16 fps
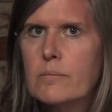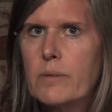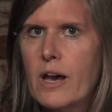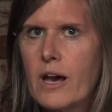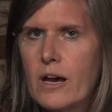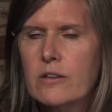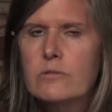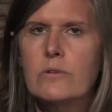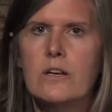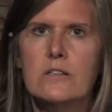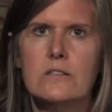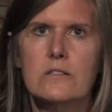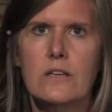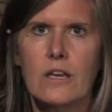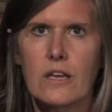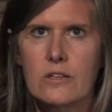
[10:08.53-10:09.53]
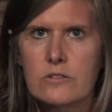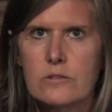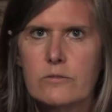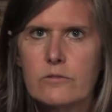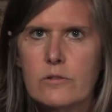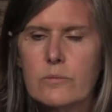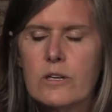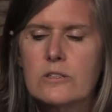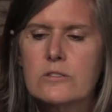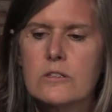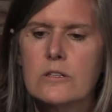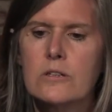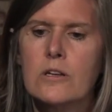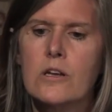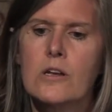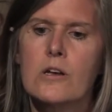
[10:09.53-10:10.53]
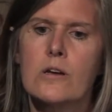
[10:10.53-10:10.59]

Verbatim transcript: pathway to cancer formation,